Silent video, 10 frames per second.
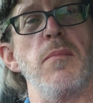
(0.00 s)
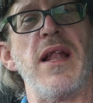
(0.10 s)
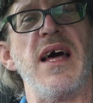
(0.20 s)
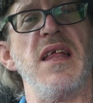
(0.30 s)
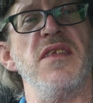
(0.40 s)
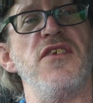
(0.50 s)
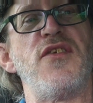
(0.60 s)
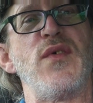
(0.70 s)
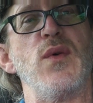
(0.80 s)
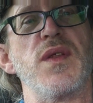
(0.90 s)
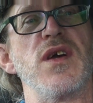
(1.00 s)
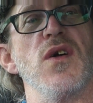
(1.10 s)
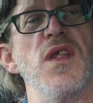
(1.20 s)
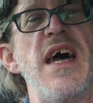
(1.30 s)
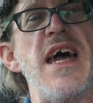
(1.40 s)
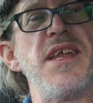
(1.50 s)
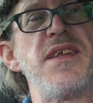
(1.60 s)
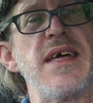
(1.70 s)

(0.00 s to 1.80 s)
the plans for the ulnar head,